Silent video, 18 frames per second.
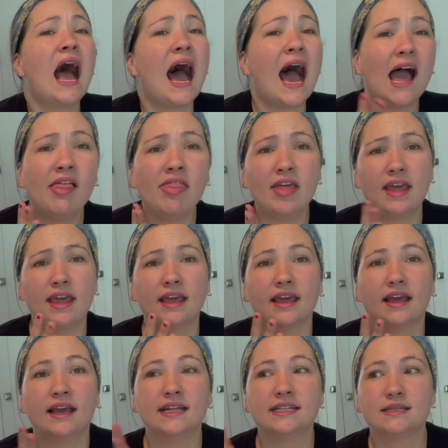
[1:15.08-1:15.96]
think
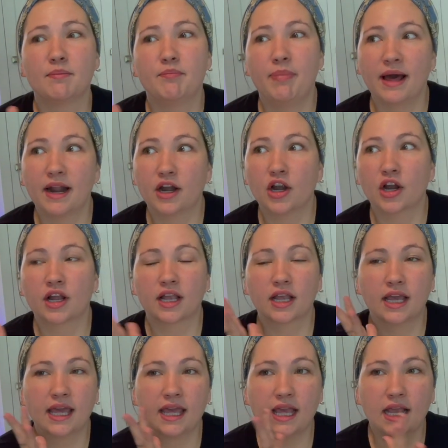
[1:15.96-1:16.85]
it's a better
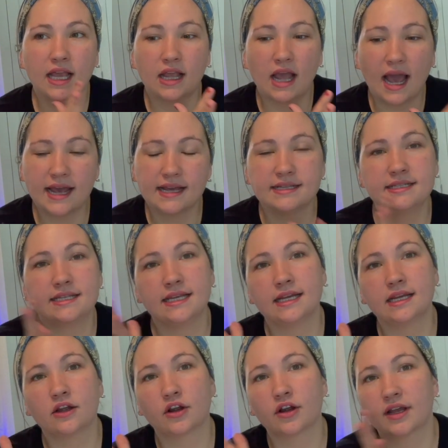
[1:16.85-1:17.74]
icing
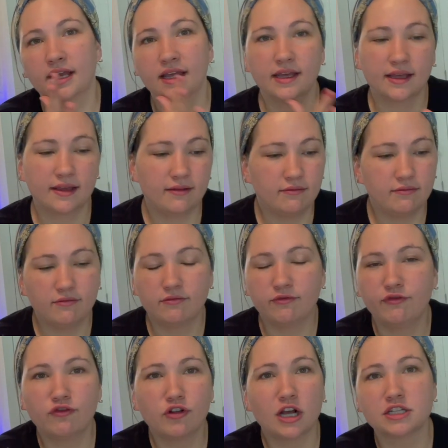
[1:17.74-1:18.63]
or
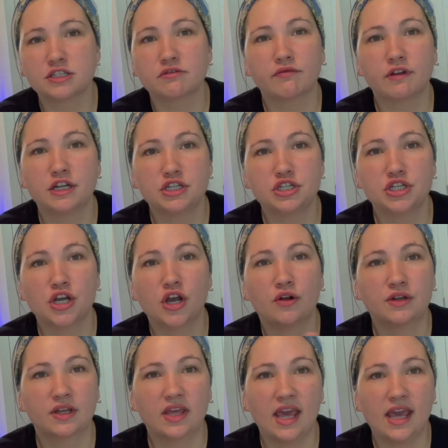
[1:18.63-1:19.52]
frosting ratio to
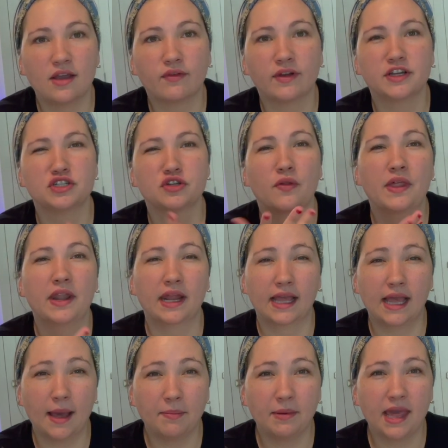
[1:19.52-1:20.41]
cake ratio than a
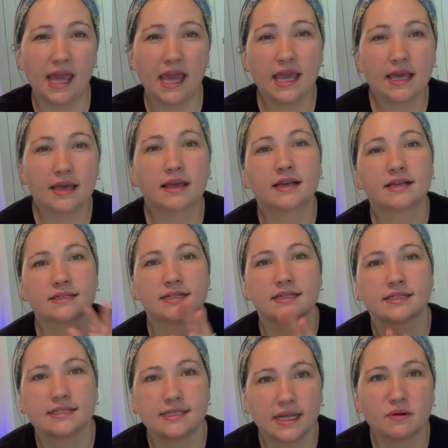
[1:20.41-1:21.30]
cupcake because
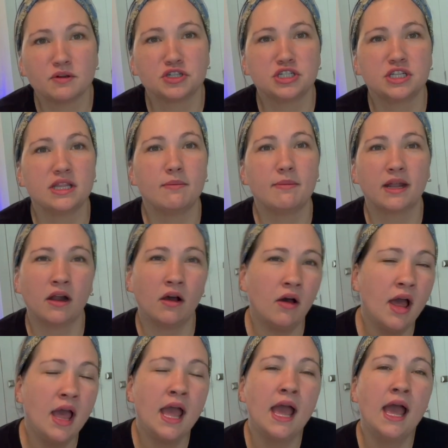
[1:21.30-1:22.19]
it's sandwiched in the middle
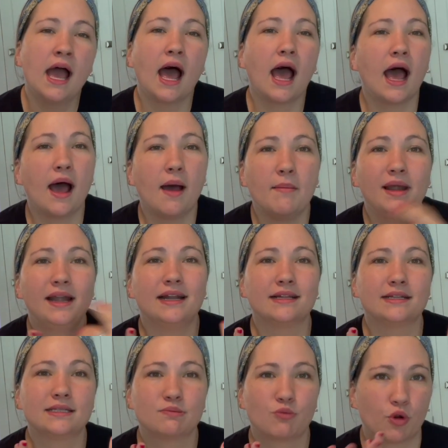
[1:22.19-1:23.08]
and
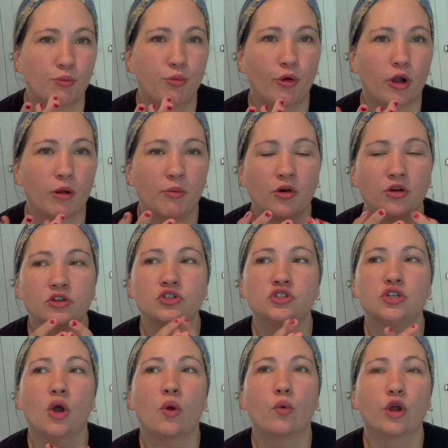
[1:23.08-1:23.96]
it's more portable.
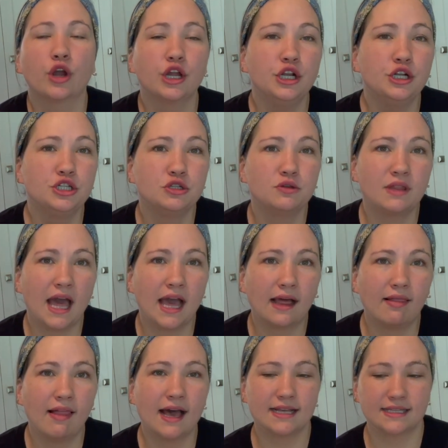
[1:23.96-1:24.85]
So we're gonna do that
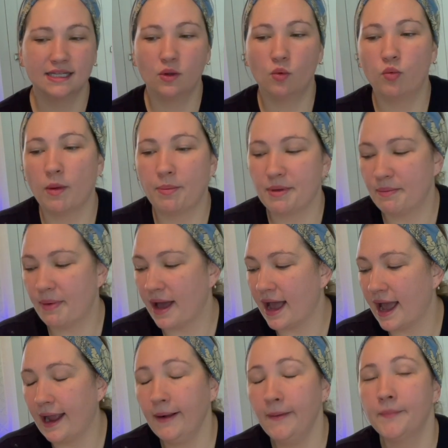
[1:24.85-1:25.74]
classic whoopie
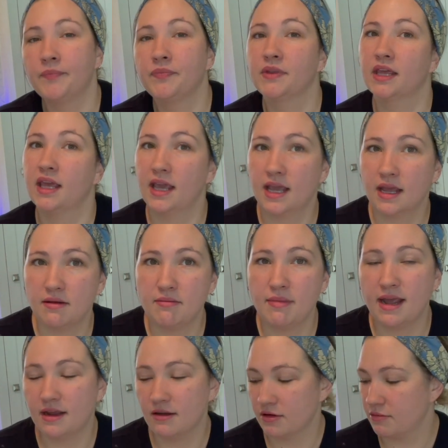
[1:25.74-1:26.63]
pie. Keegan
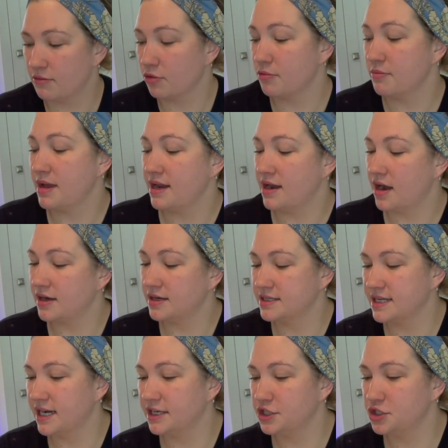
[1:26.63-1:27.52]
may or may not
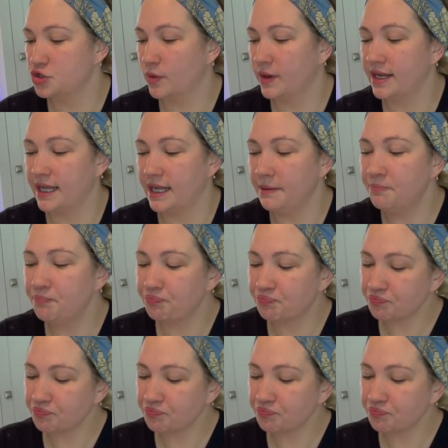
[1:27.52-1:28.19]
decide to join in.